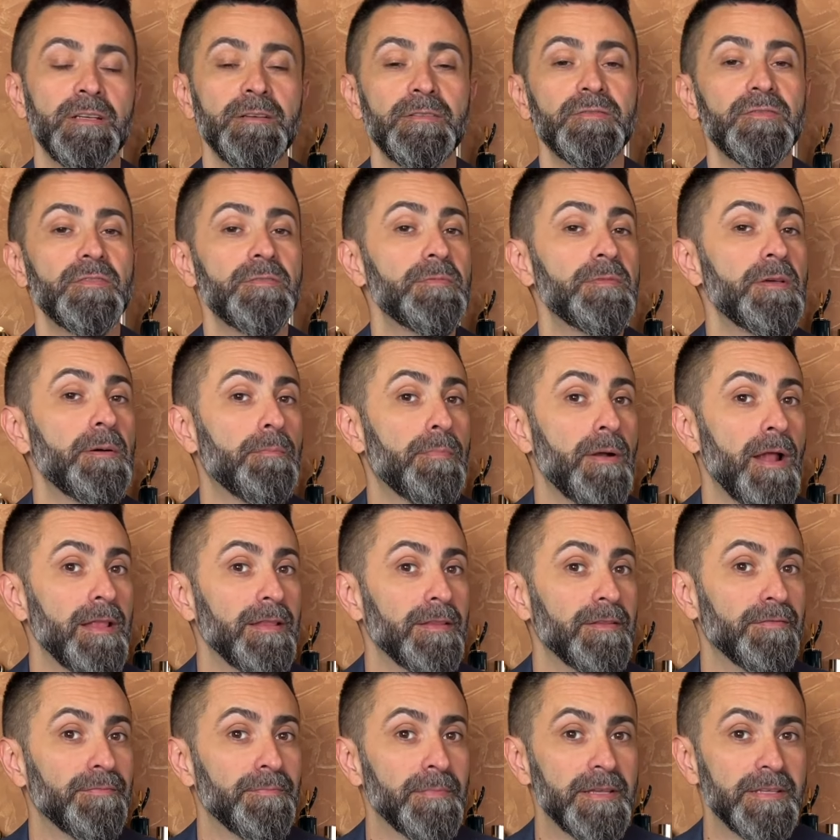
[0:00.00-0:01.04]
comes from the
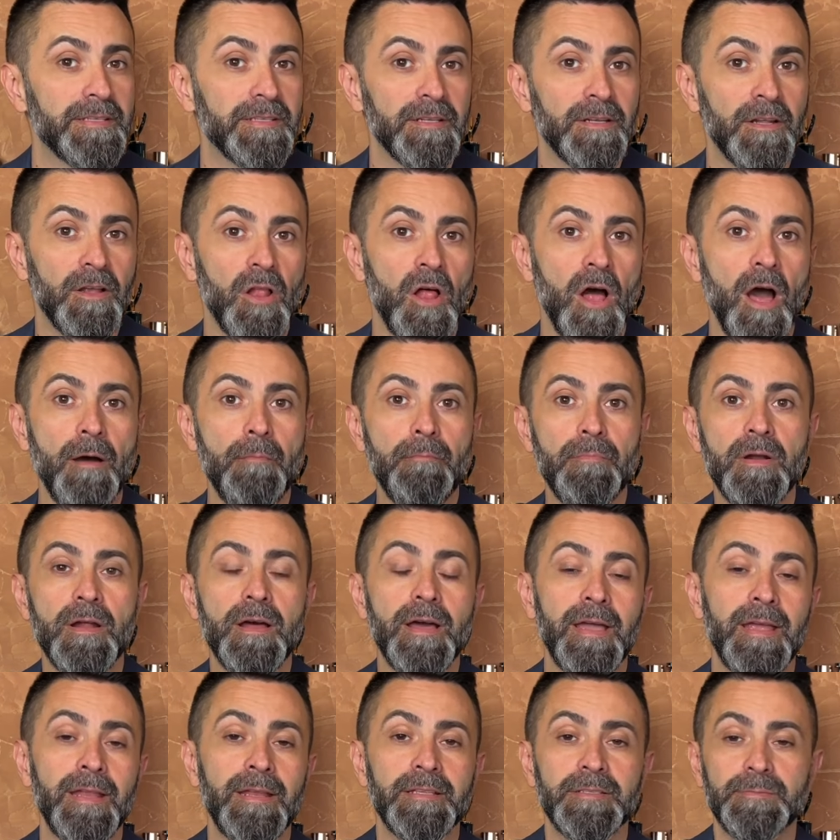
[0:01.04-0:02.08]
brand of Maison Alhambra
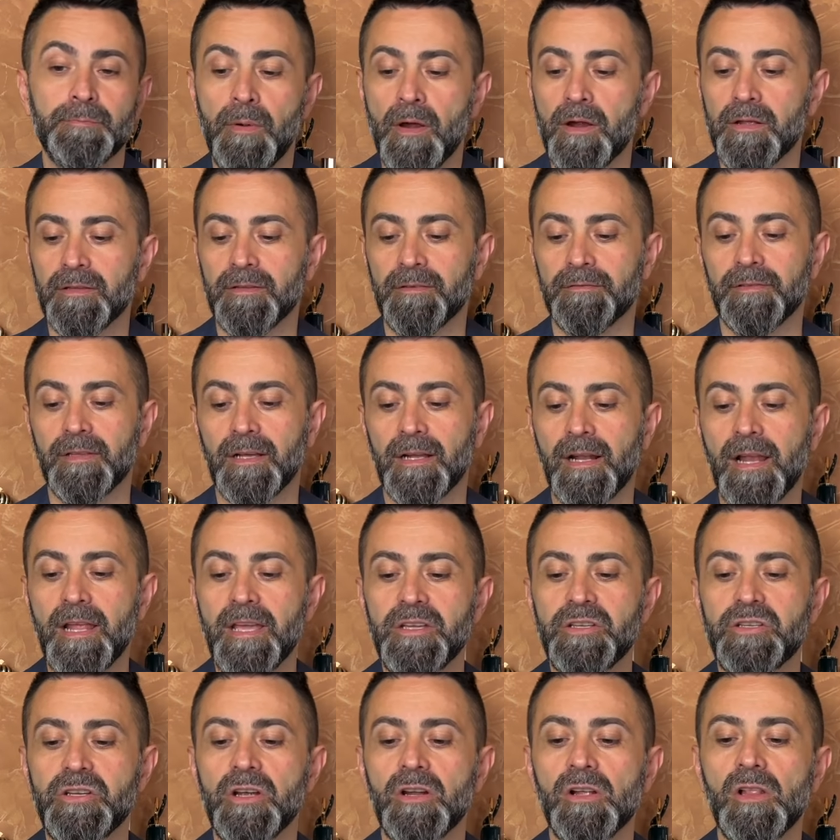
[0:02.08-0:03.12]
and it's part of the
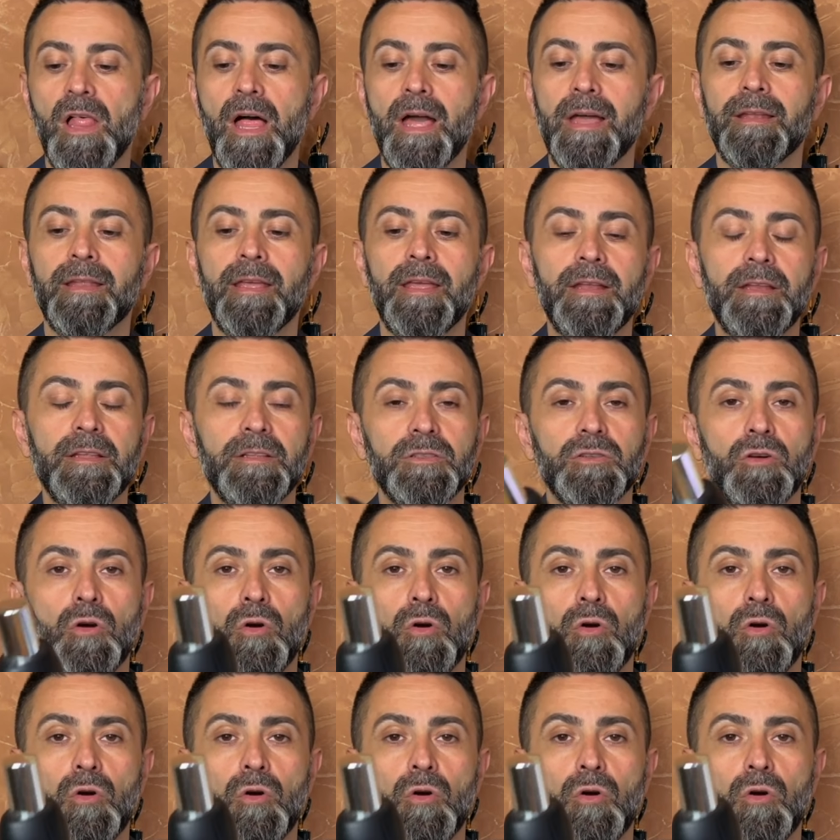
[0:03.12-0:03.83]
Glacier line and it's